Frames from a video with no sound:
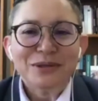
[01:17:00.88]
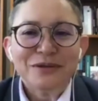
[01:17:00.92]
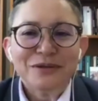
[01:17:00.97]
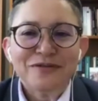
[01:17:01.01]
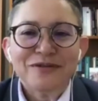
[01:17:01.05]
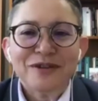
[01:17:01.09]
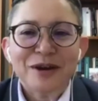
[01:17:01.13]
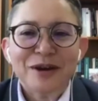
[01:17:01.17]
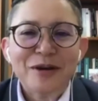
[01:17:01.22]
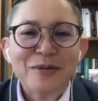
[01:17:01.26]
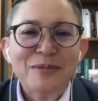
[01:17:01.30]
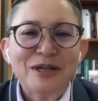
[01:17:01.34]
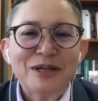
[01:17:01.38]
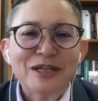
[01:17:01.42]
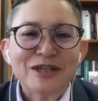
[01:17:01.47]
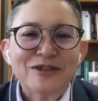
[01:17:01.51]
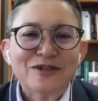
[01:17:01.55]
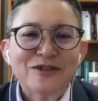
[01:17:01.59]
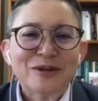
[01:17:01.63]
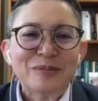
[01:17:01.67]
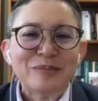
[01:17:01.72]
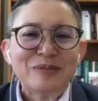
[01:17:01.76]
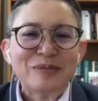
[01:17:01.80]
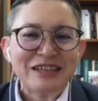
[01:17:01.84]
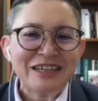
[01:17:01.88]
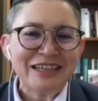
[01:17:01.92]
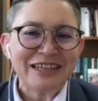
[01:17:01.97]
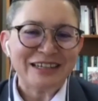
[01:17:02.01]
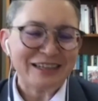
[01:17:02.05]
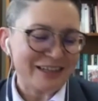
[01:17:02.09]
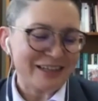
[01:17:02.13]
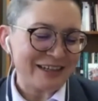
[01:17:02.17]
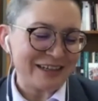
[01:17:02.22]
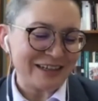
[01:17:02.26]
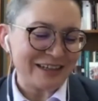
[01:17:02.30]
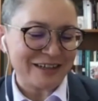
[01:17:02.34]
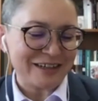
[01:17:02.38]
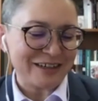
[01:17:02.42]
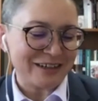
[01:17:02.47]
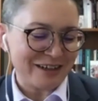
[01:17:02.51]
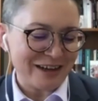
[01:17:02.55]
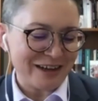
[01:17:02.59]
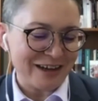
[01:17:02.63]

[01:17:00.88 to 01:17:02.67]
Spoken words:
very much for being here.